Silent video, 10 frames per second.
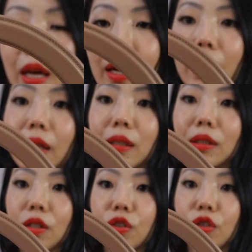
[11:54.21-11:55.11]

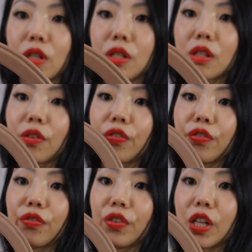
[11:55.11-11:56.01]
and just the
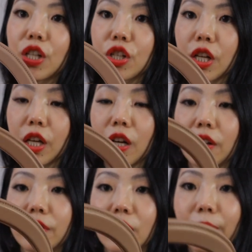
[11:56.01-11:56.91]
finishing
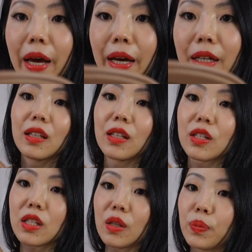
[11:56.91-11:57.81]
of the bag. The
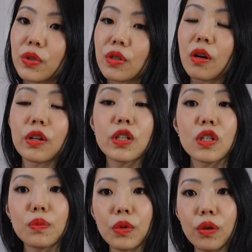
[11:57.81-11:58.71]
zippers are
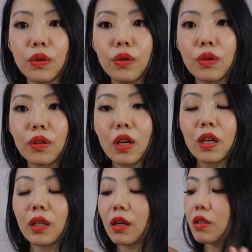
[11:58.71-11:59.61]
smooth.
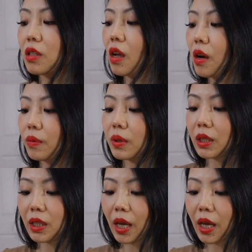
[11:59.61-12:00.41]
There's not really